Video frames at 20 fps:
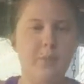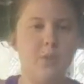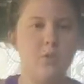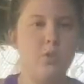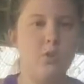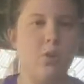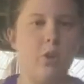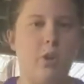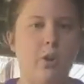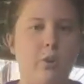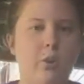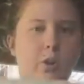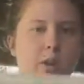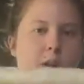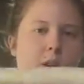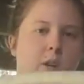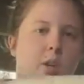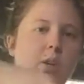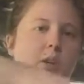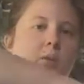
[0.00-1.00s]
So
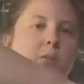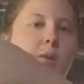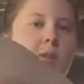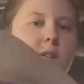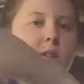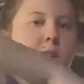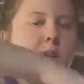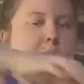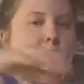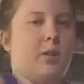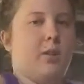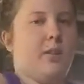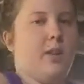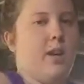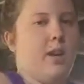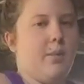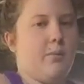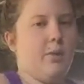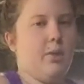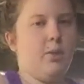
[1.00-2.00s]
when it's coming
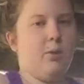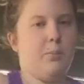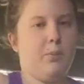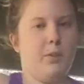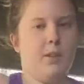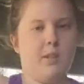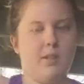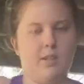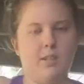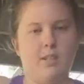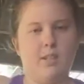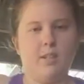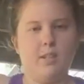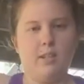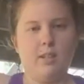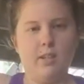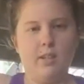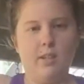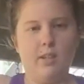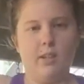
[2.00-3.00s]
around, when the opening is
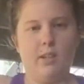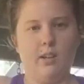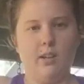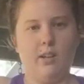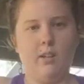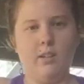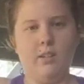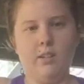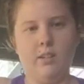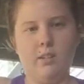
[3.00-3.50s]
here,